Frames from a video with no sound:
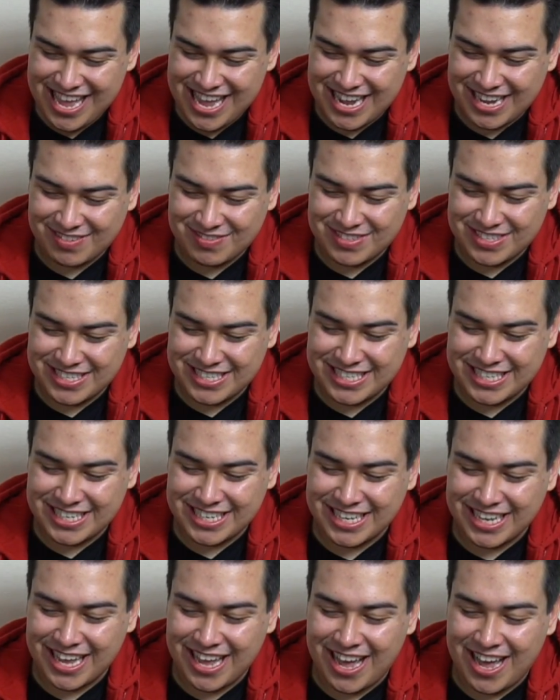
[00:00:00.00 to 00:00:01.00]
I'm just
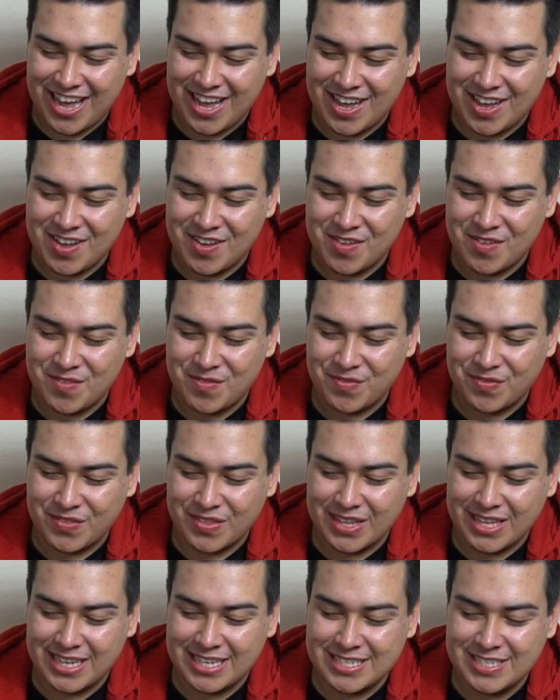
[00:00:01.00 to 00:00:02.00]
kidding.
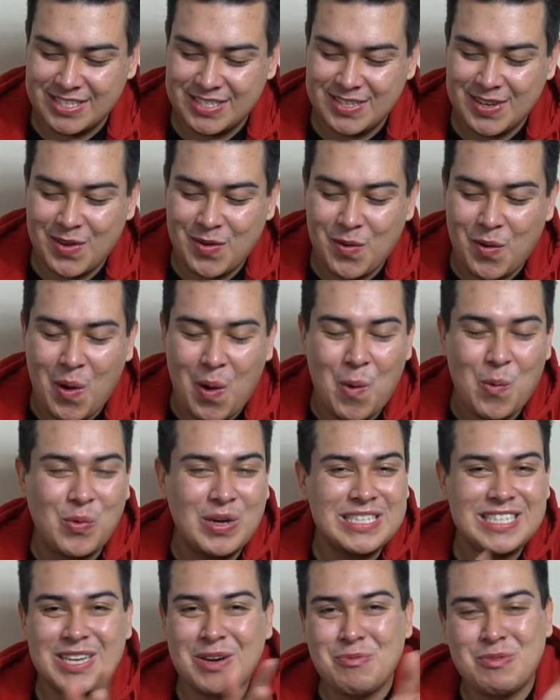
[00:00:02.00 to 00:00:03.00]
So
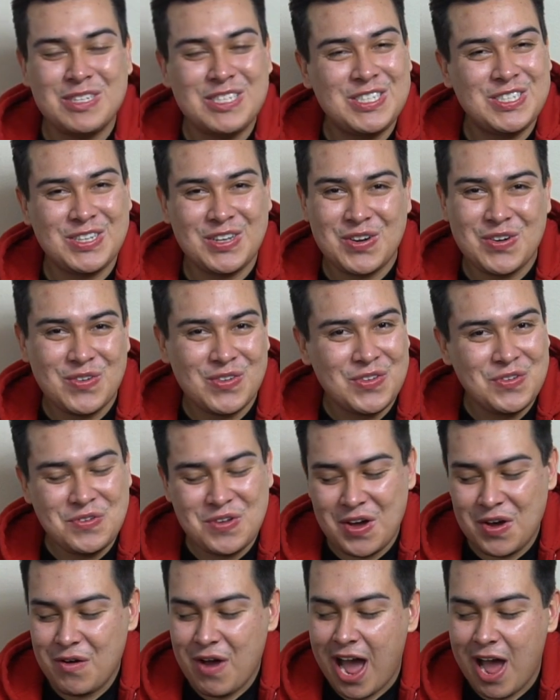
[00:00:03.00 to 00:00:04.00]
what's up with you? You
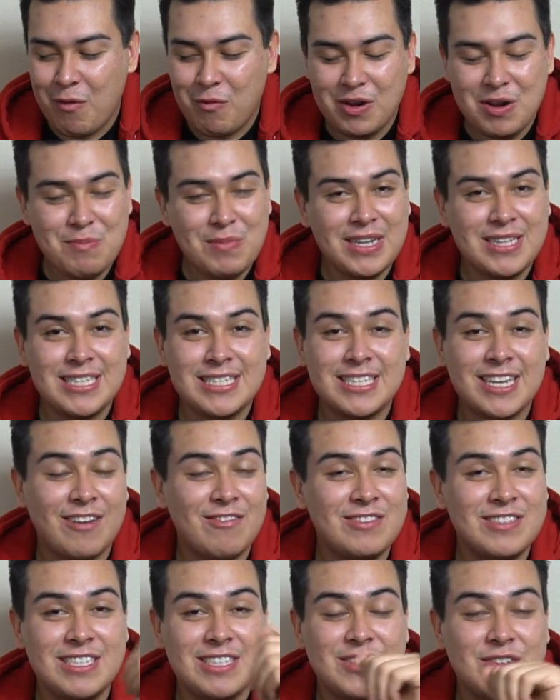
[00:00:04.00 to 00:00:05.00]
know, I want to make these
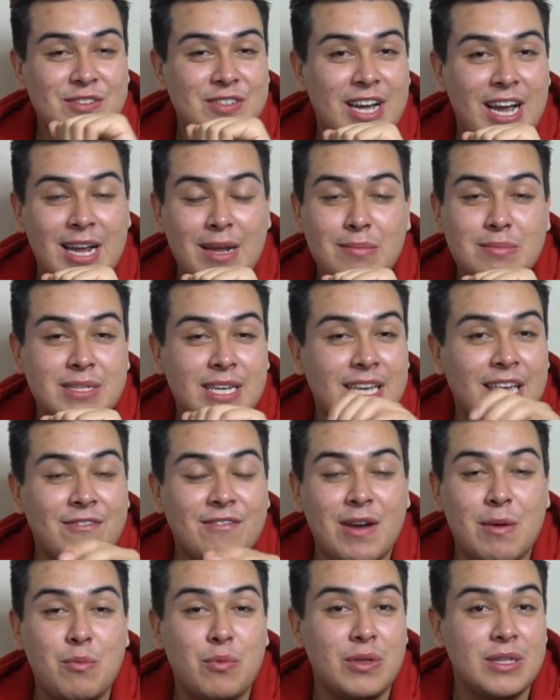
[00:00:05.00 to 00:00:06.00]
Cafécito times, like if
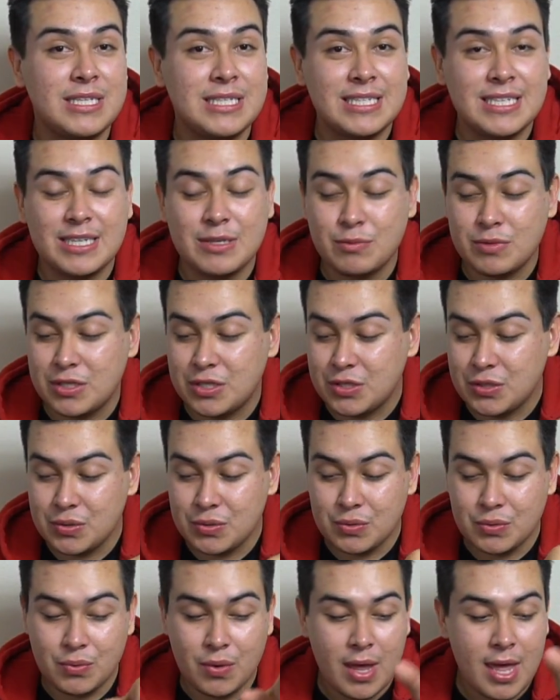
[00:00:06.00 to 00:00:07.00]
I'm really sitting with
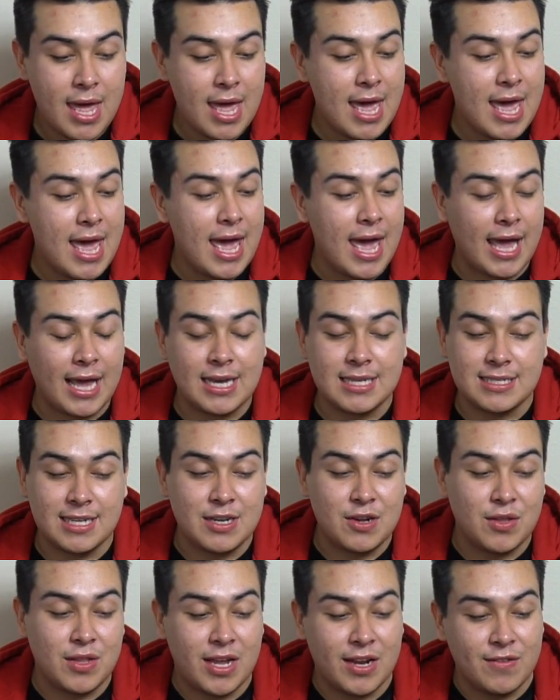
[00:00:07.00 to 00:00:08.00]
you, because I
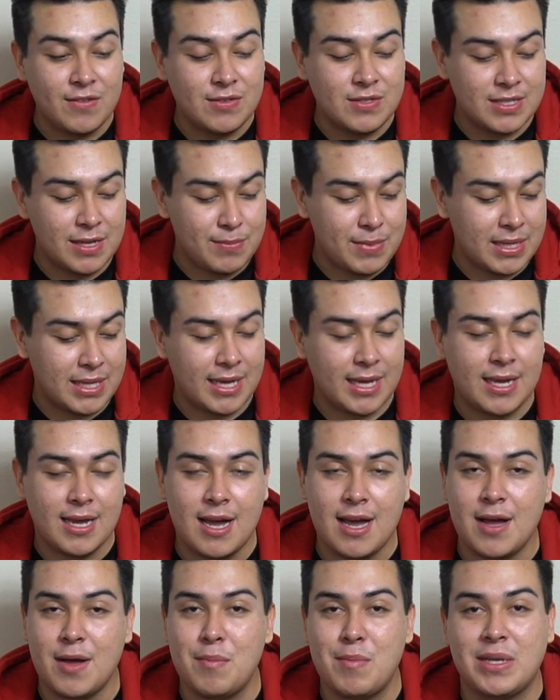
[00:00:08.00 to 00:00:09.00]
know a lot of you send me like
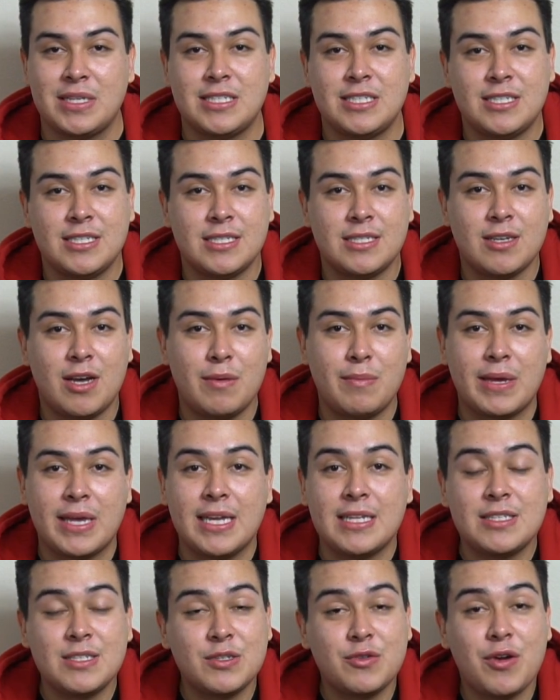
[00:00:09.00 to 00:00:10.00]
messages on my
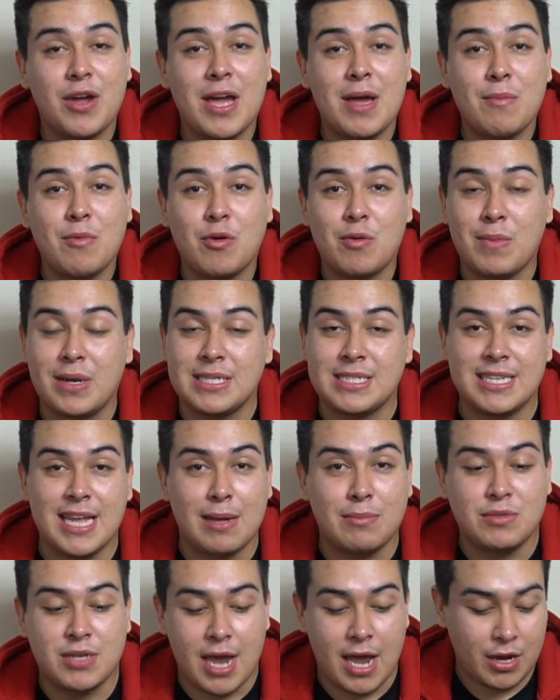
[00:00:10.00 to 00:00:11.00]
Instagram or my
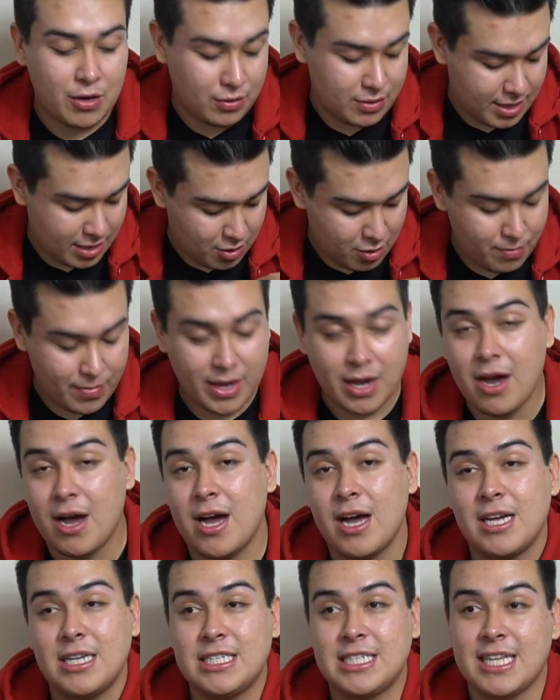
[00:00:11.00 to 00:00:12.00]
Snapchat, and you're like, oh my
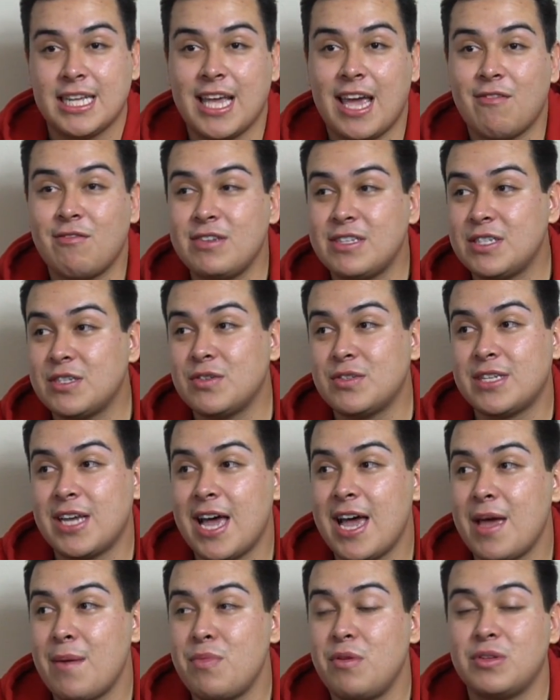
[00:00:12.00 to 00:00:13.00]
gosh, like every single
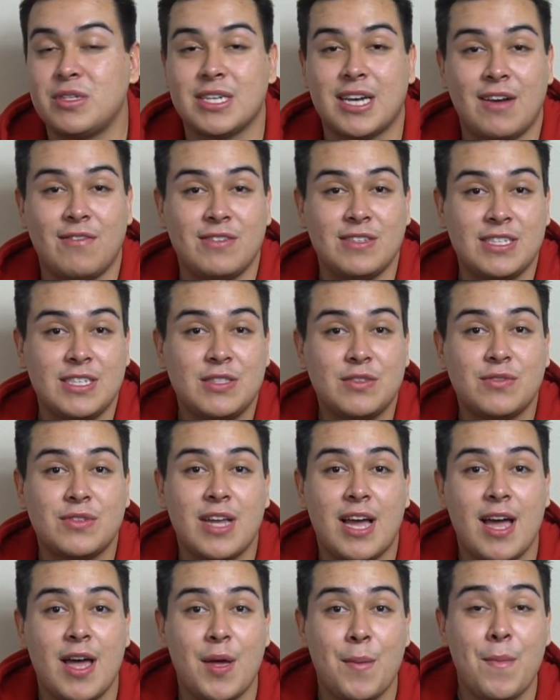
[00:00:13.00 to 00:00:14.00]
time there's a Cafécito
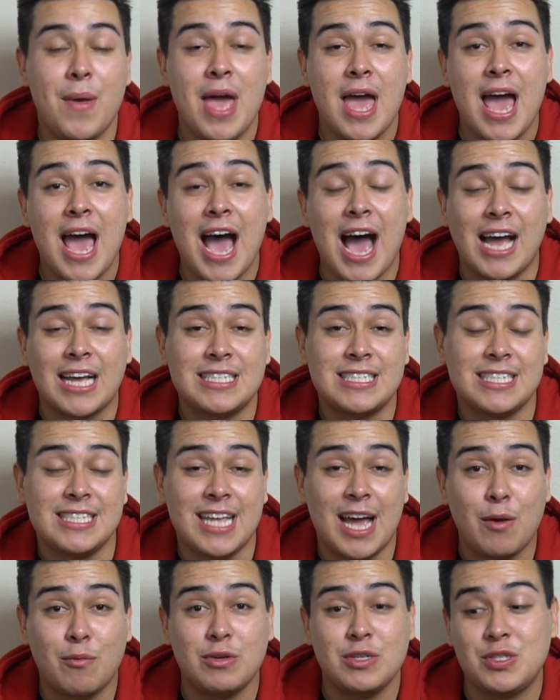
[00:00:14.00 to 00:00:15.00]
time, I sit
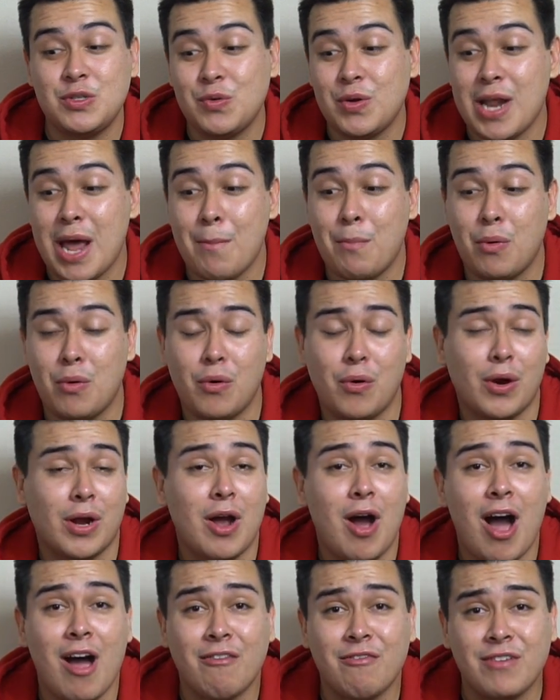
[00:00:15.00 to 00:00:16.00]
down with you and I pour
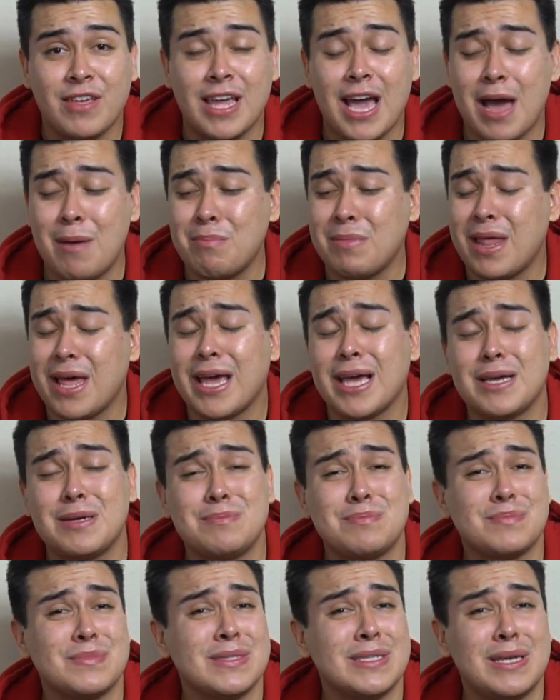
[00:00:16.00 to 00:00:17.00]
coffee. I'm like,
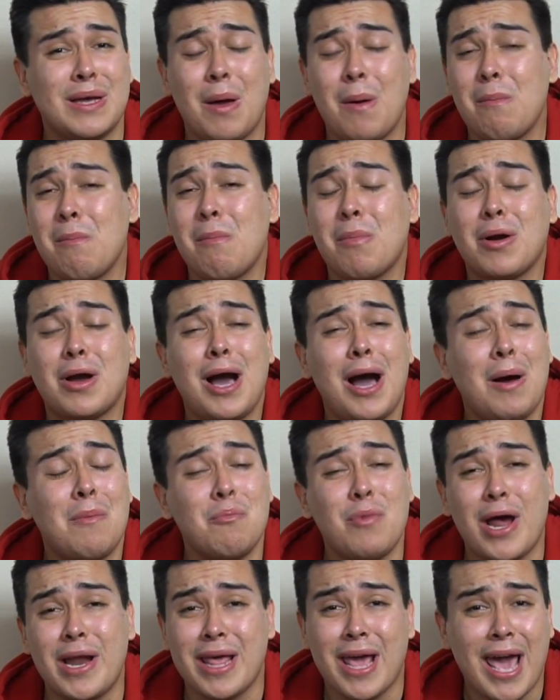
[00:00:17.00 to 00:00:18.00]
come
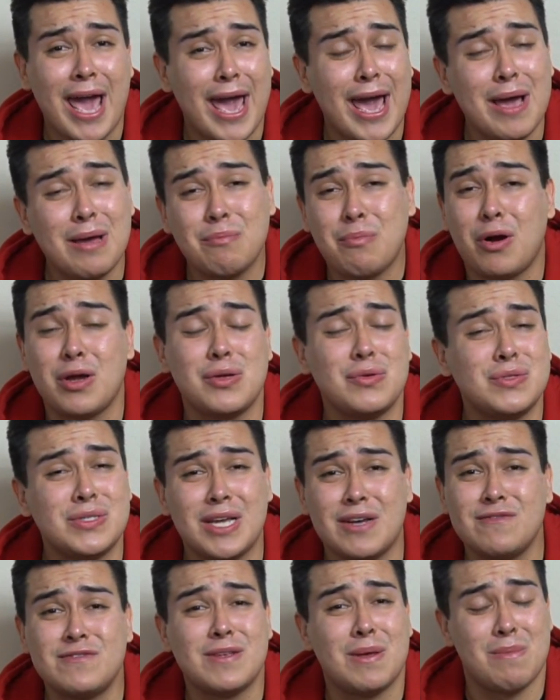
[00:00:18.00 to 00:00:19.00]
right ahead, pour
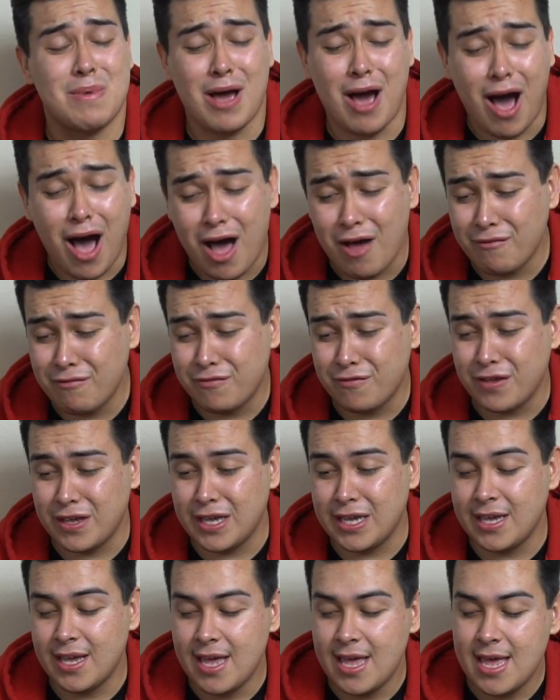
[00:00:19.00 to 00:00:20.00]
yourself some
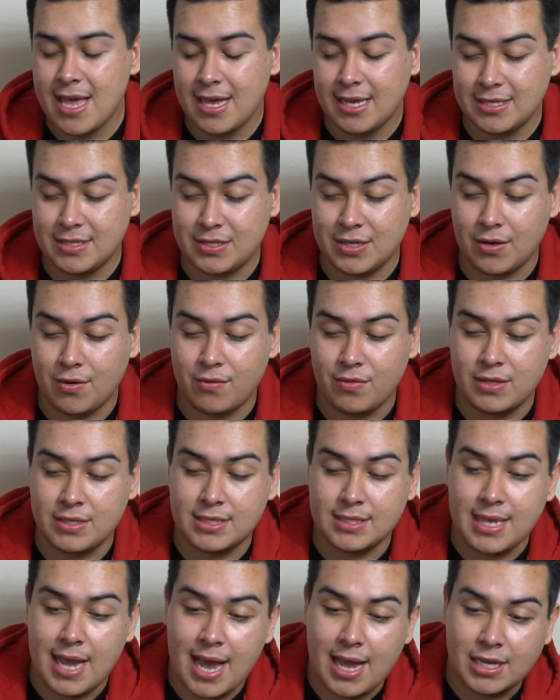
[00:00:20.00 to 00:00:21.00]
coffee. So this
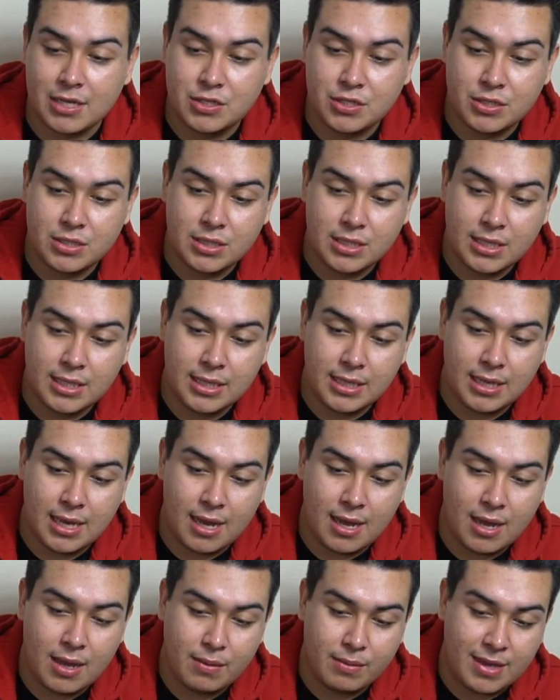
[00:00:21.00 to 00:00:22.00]
is actually
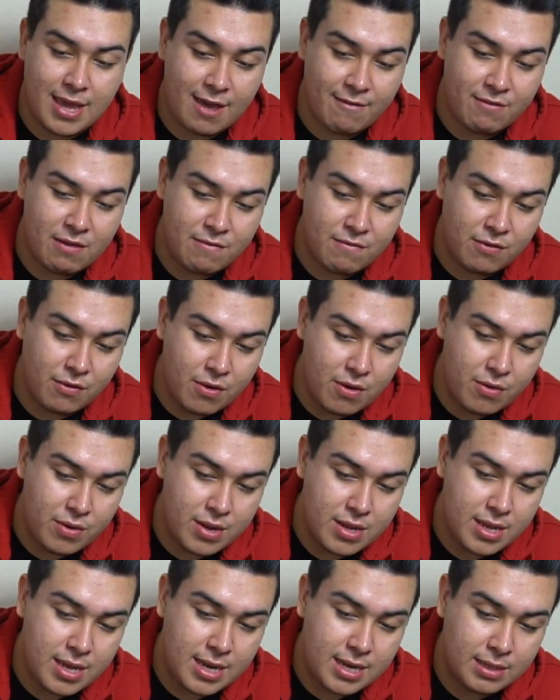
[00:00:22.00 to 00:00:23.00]
Cafe
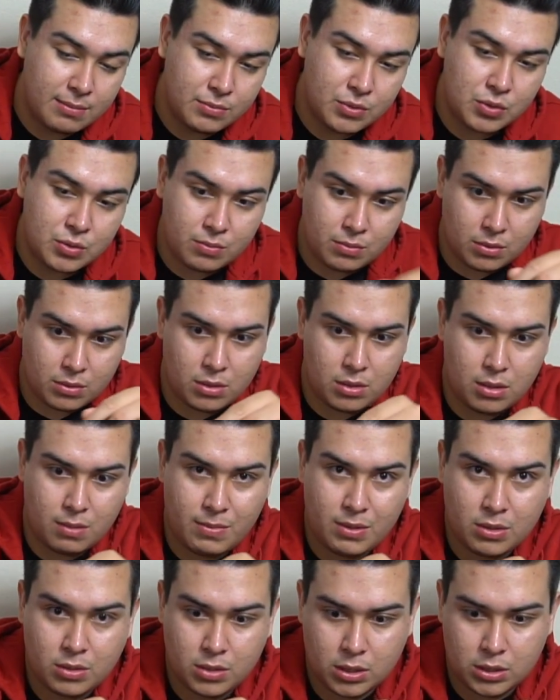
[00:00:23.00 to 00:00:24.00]
Verona, and I'm super, let
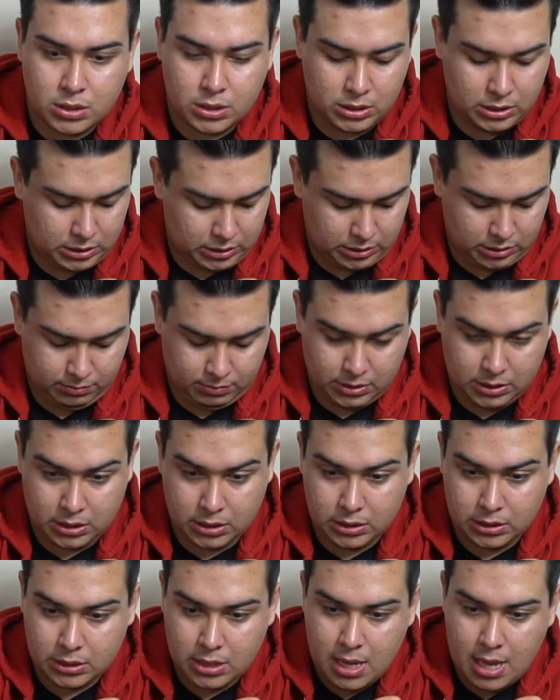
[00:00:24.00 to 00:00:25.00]
me hold on to this lid
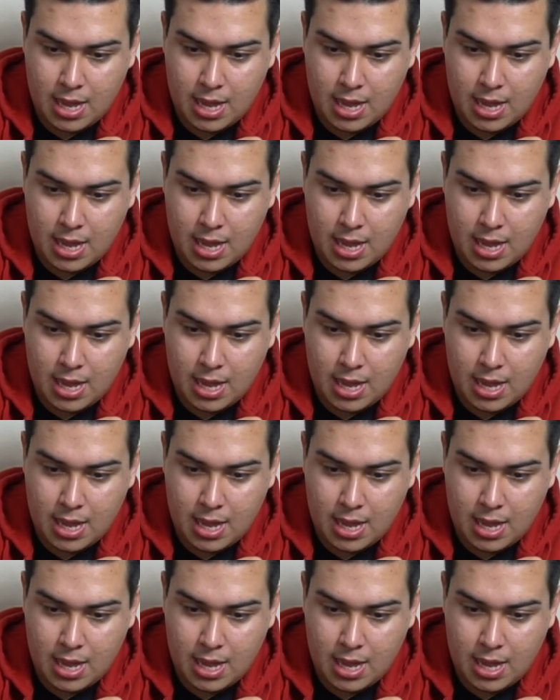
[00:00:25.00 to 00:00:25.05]
because